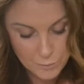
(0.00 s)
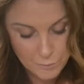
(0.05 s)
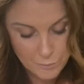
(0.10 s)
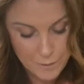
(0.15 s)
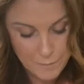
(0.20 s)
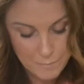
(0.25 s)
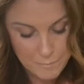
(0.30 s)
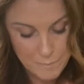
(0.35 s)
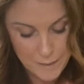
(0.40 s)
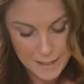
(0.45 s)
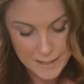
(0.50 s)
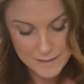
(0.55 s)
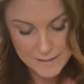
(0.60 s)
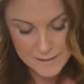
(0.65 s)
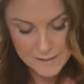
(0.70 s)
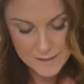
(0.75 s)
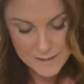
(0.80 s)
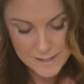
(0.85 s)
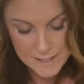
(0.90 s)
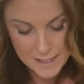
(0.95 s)
from base
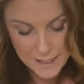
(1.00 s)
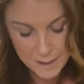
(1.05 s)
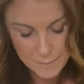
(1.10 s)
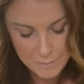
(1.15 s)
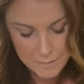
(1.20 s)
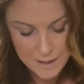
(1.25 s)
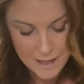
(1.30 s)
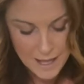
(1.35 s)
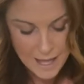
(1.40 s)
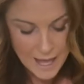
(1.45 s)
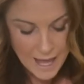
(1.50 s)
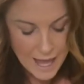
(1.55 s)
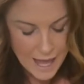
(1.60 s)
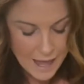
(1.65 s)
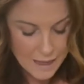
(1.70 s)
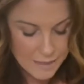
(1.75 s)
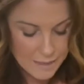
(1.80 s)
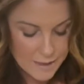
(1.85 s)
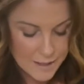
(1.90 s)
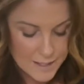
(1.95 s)
to tip,
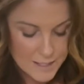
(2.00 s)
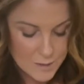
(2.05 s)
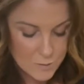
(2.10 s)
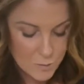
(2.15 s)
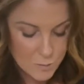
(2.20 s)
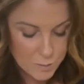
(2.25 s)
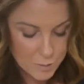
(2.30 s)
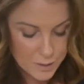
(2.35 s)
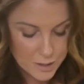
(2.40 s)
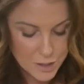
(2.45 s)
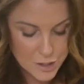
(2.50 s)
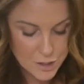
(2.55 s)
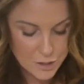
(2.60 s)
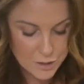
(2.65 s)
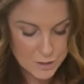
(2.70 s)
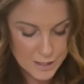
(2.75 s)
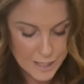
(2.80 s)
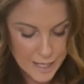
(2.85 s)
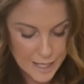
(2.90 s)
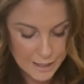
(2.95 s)
and this will put your
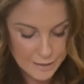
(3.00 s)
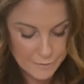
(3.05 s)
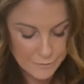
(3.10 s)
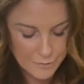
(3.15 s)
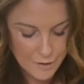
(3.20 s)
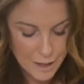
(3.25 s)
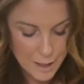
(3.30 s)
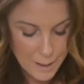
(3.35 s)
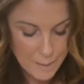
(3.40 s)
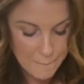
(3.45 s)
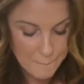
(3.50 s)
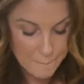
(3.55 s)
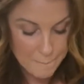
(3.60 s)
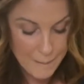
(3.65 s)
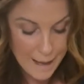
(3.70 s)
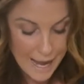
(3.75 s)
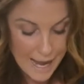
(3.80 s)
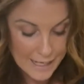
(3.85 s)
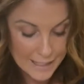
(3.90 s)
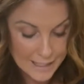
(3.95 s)
knife
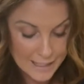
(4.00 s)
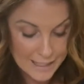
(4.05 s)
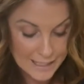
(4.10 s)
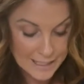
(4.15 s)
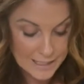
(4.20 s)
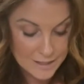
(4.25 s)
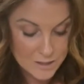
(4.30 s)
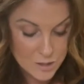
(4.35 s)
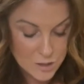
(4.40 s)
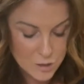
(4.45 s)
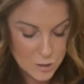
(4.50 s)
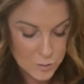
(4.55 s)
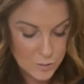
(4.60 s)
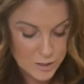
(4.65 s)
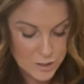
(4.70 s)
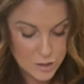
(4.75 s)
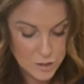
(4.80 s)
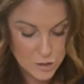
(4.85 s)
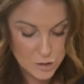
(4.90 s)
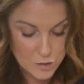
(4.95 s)
back into a
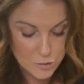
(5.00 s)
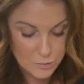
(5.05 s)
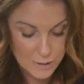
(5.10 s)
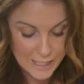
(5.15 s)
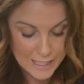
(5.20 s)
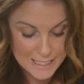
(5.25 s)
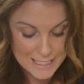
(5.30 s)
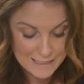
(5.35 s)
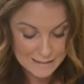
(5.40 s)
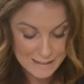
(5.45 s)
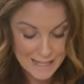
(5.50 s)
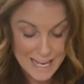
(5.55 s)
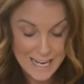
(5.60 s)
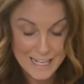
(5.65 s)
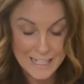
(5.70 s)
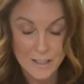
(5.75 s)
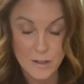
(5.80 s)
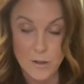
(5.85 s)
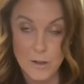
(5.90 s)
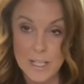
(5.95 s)
straight
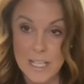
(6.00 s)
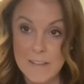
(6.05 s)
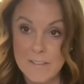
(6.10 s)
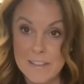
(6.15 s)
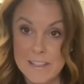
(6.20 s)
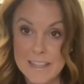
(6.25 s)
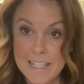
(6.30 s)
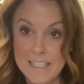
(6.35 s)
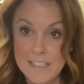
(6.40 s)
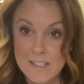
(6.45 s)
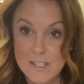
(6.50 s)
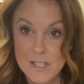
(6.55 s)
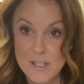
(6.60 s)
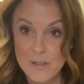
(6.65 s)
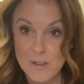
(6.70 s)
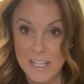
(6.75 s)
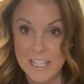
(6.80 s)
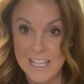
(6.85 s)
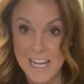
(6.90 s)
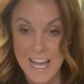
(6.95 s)
line, or give it that
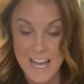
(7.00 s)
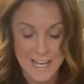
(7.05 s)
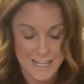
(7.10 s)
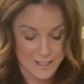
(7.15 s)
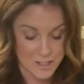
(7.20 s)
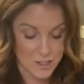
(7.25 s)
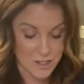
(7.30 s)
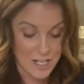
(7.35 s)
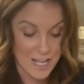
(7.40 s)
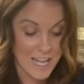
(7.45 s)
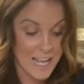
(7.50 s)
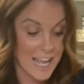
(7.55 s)
straight edge.